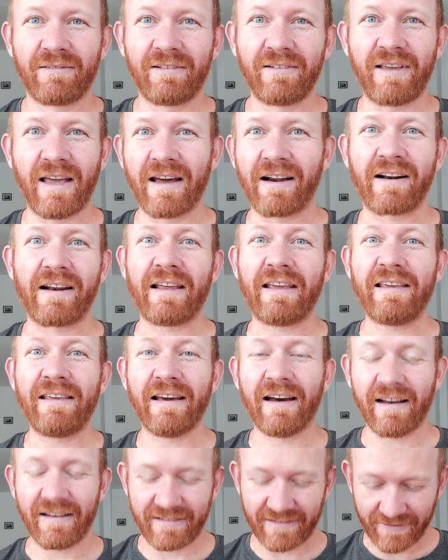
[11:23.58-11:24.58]

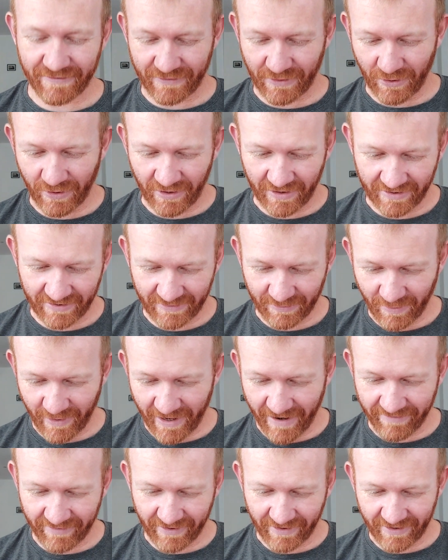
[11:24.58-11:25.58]
guerillas, of course,
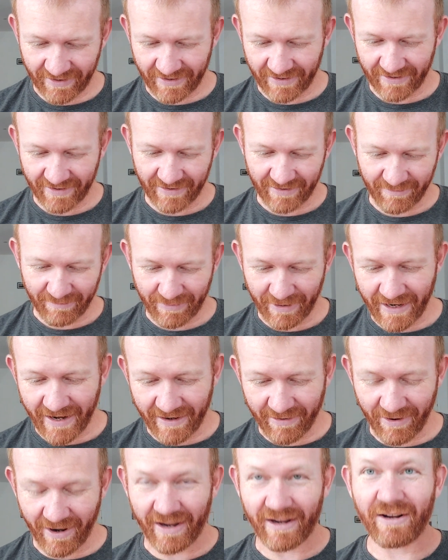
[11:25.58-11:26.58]
whatever. But
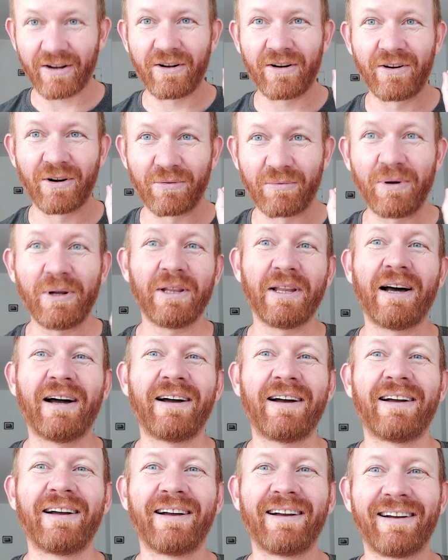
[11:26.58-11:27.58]
anyway,
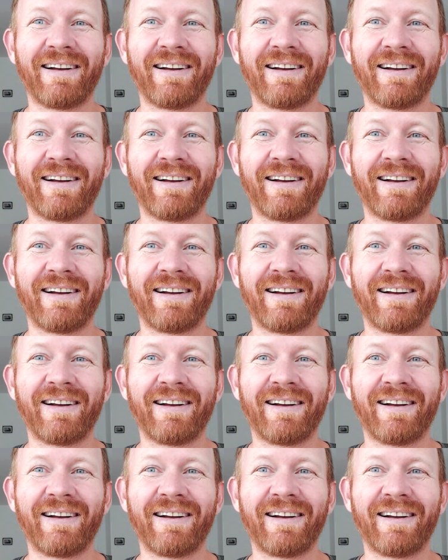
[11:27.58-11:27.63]
gorilla